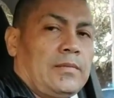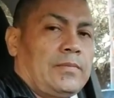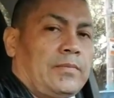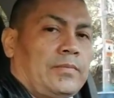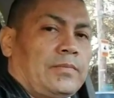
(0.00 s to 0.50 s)

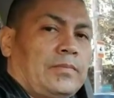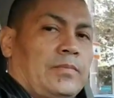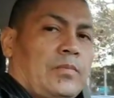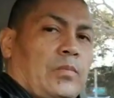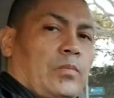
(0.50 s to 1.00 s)

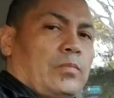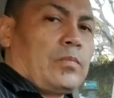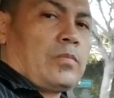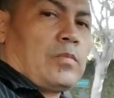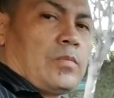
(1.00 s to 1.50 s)

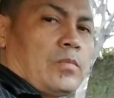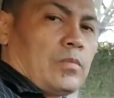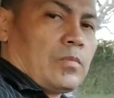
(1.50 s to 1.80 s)
No one is speaking in this clip.